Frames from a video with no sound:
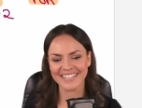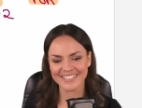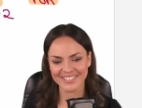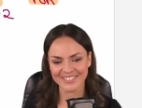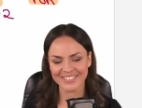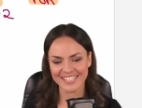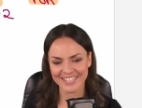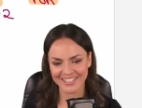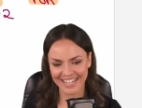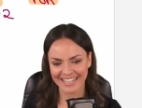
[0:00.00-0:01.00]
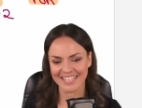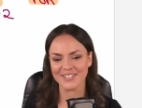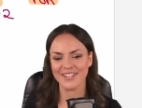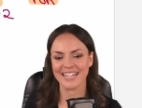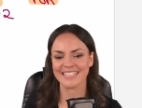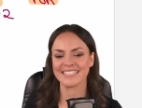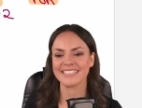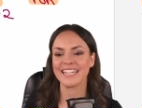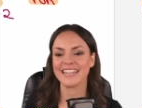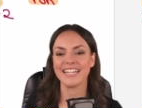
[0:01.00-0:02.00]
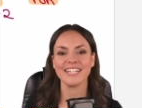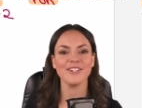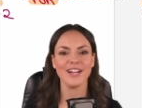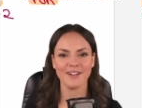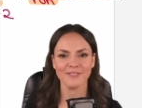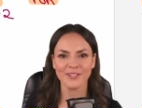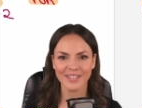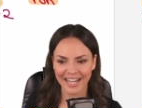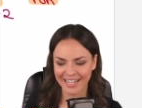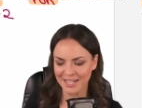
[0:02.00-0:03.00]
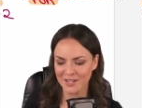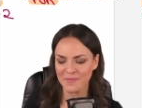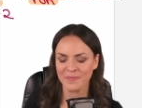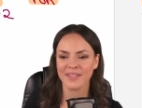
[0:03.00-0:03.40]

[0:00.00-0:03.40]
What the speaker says: So just connect the two x's, and then you have your line.